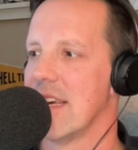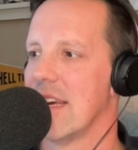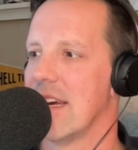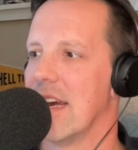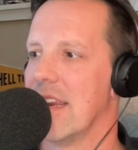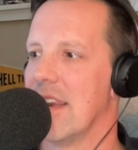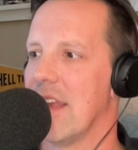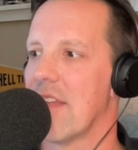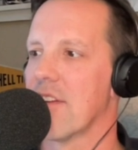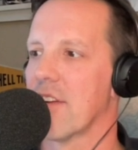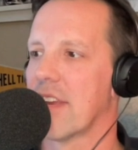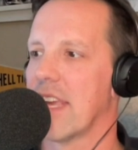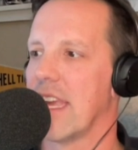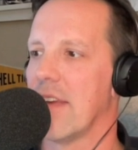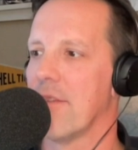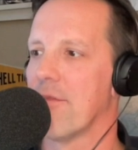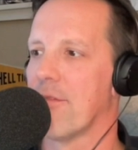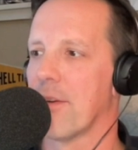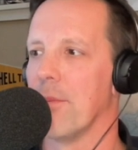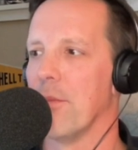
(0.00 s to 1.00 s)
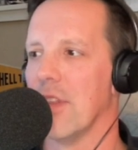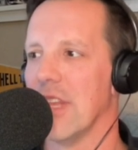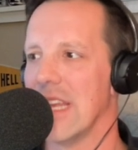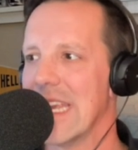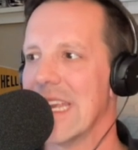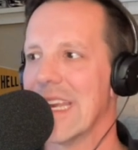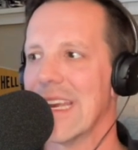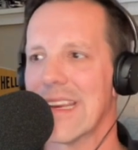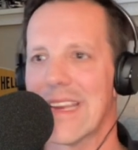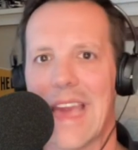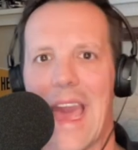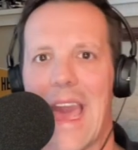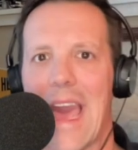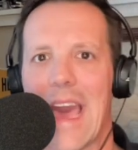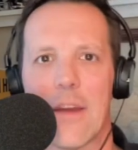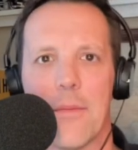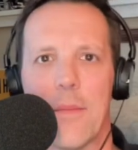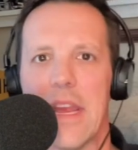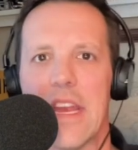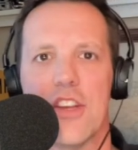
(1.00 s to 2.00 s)
Another kid from Link
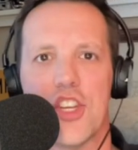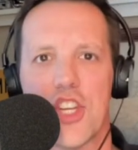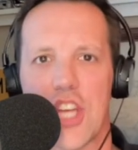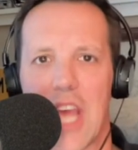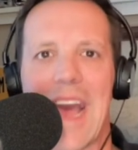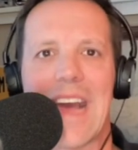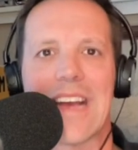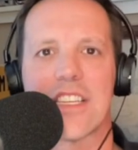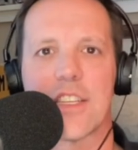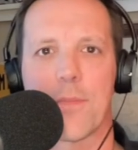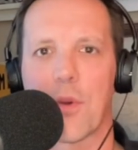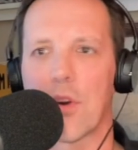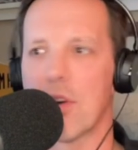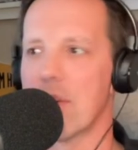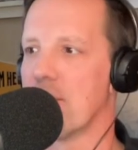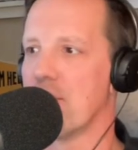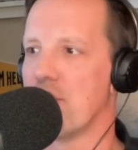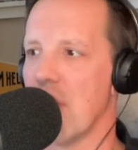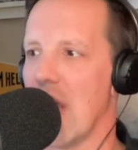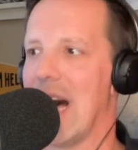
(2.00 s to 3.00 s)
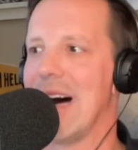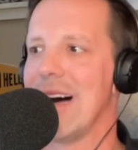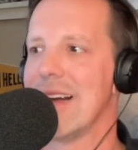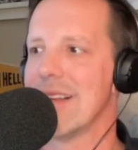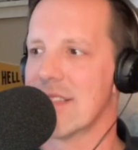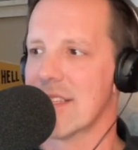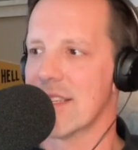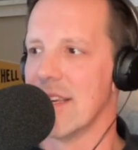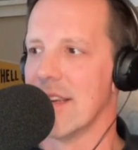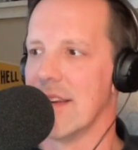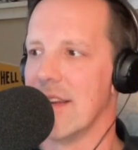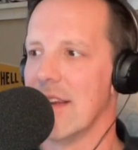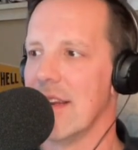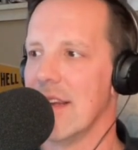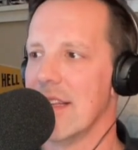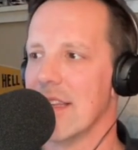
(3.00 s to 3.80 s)
Academy, Jasper Johnson,